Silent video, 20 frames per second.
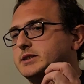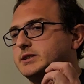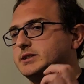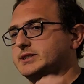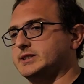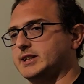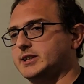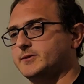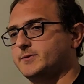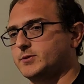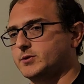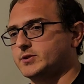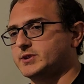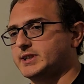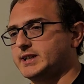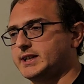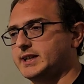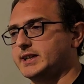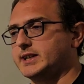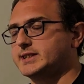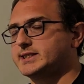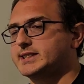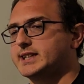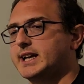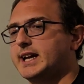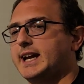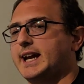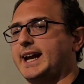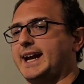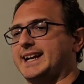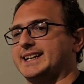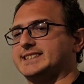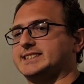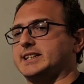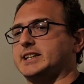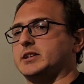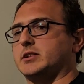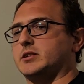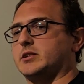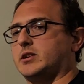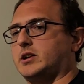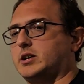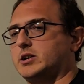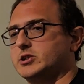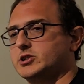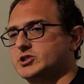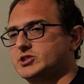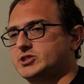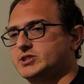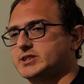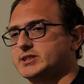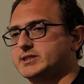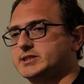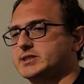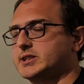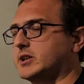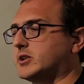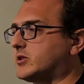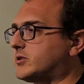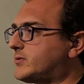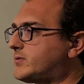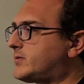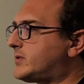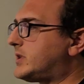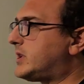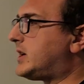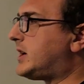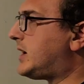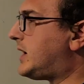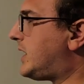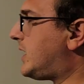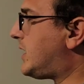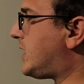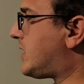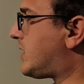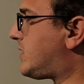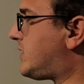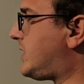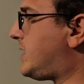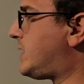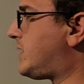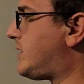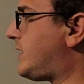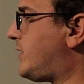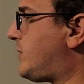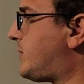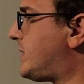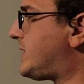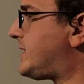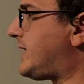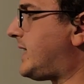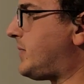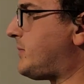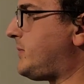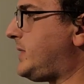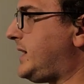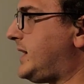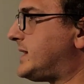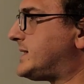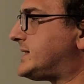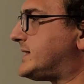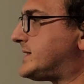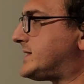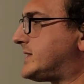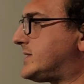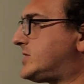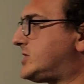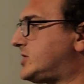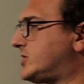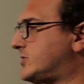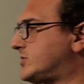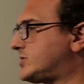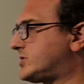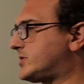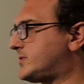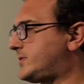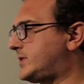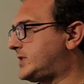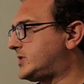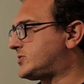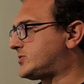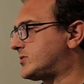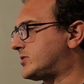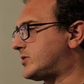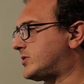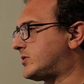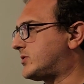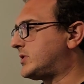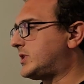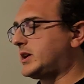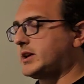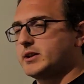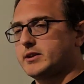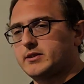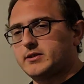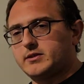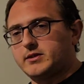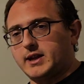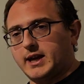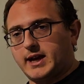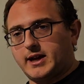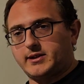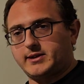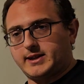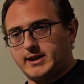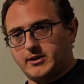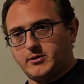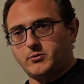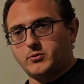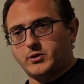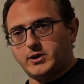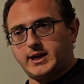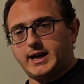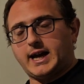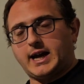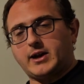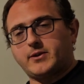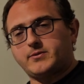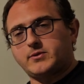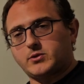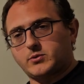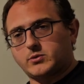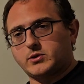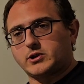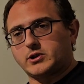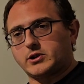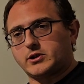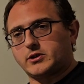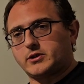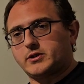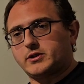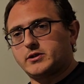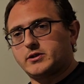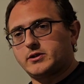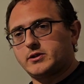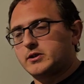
sinful deeds, has enlarged itself. Clearly what that means is the children of Israel that would have the word